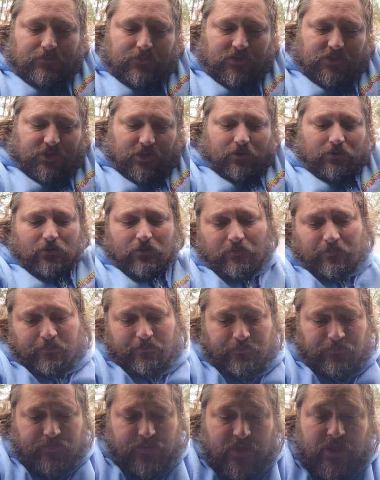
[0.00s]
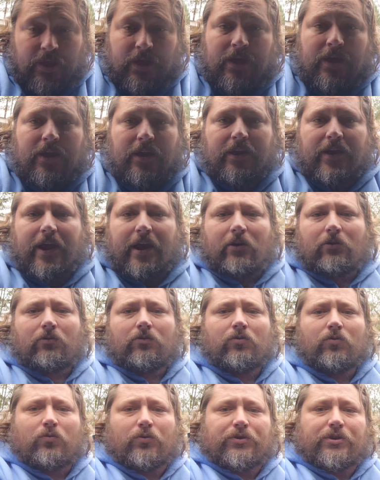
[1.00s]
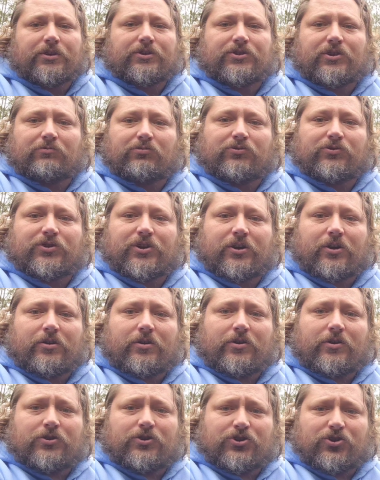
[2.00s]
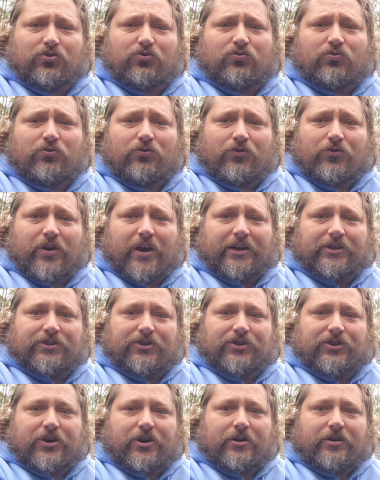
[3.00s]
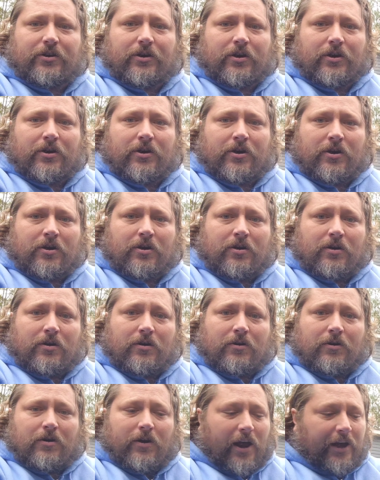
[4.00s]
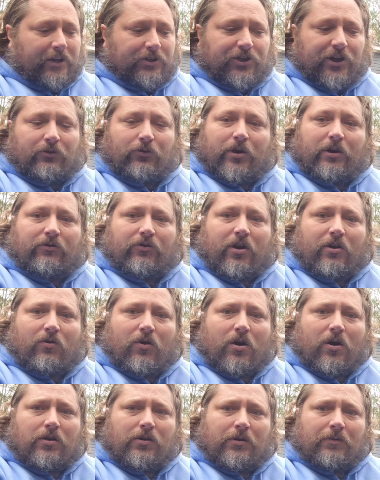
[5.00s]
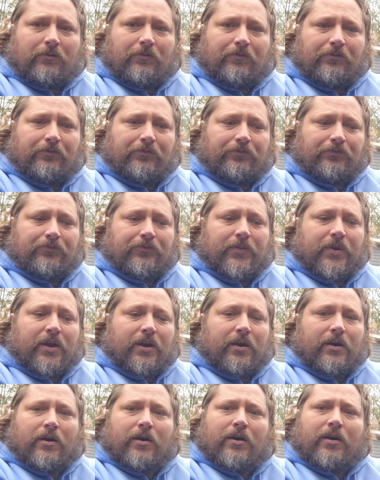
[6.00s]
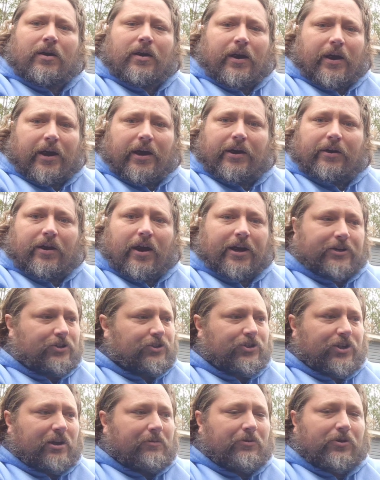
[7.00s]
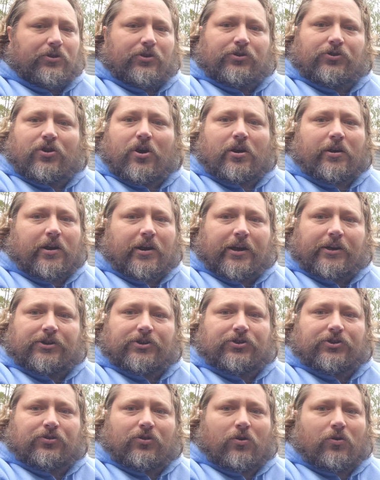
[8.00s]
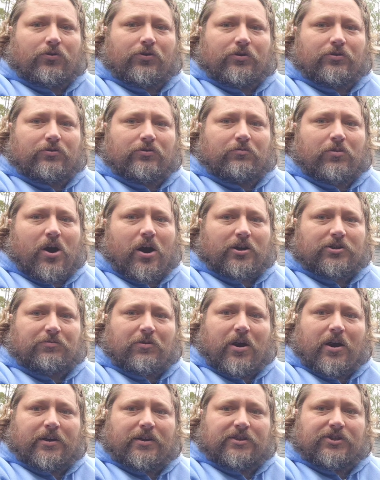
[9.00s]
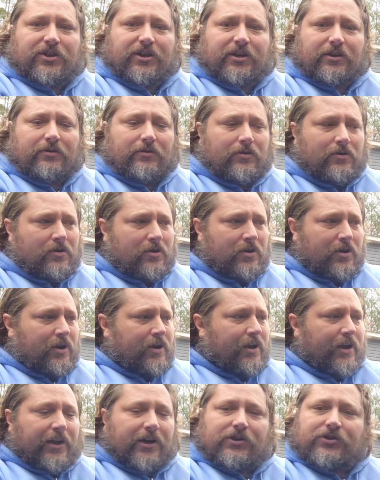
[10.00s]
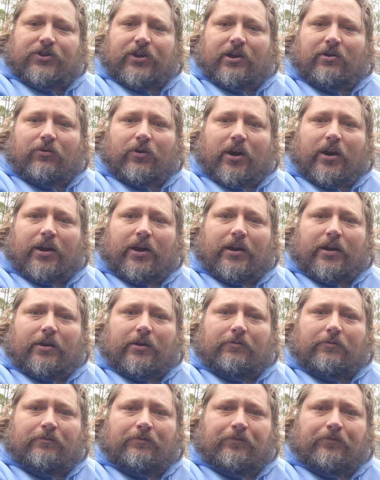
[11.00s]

So now, with this simple tool, thanks to Doug, I can check it whenever I want, and I can just keep it in the truck. I can just throw it in the little box behind the seat, and it's there when I need it.